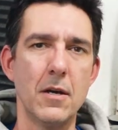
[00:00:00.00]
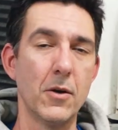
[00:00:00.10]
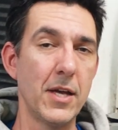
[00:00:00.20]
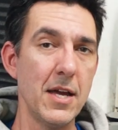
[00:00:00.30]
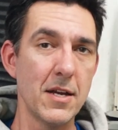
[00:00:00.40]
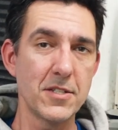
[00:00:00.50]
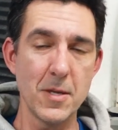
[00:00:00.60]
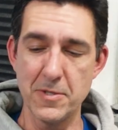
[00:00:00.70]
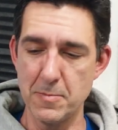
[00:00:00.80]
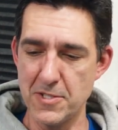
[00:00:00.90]
Okay, next
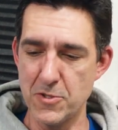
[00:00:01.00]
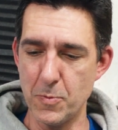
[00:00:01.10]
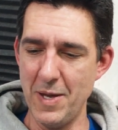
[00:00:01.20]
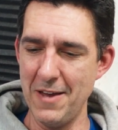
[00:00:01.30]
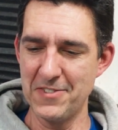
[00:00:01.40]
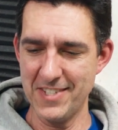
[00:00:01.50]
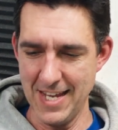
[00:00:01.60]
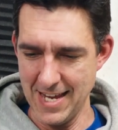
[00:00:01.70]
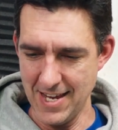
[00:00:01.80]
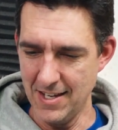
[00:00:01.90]
up is Mr.
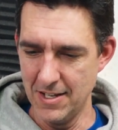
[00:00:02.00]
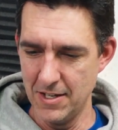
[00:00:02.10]
Pefsky